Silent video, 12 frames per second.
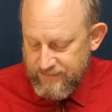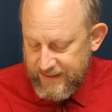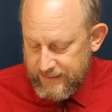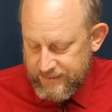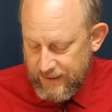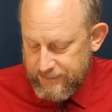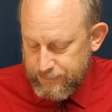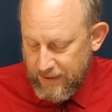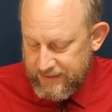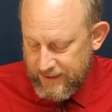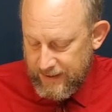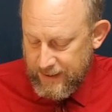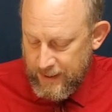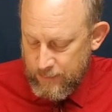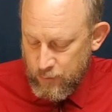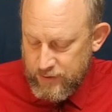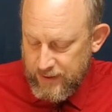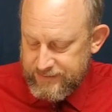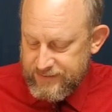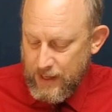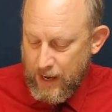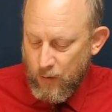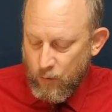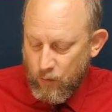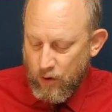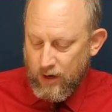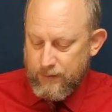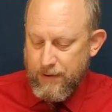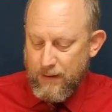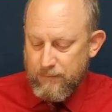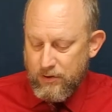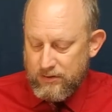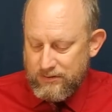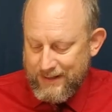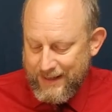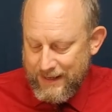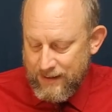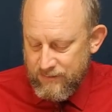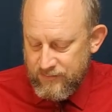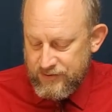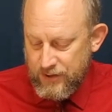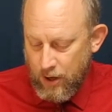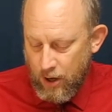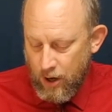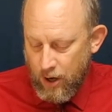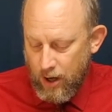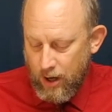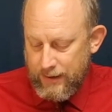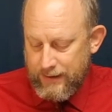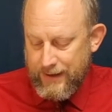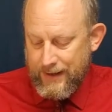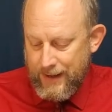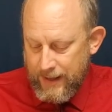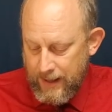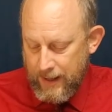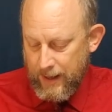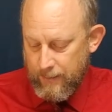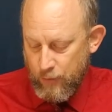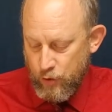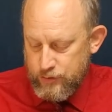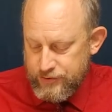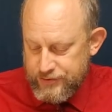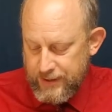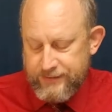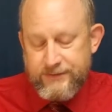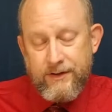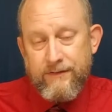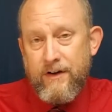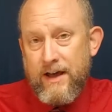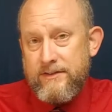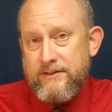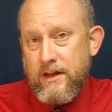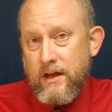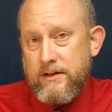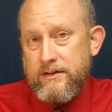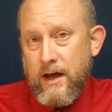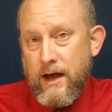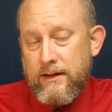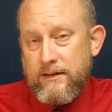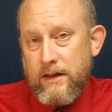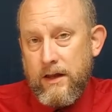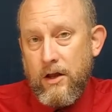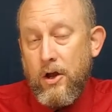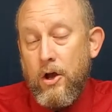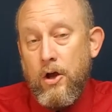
He says, But to him who does not work, but believes on him who justifies the ungodly.